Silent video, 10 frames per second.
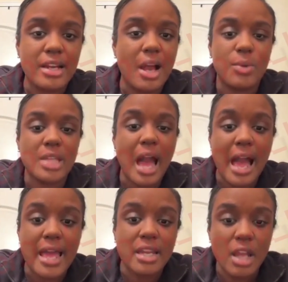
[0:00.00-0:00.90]
and I was
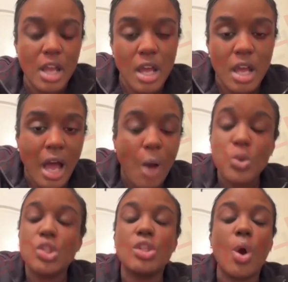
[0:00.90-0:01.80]
hot. I
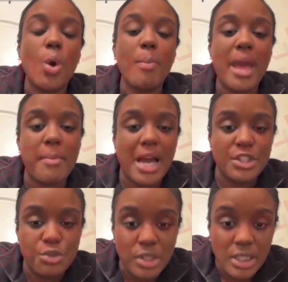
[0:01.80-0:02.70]
was so mad. My
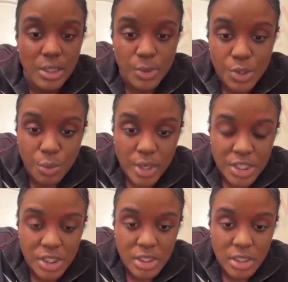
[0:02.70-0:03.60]
adrenaline was
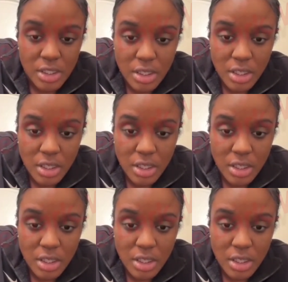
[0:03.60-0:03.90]
rushing.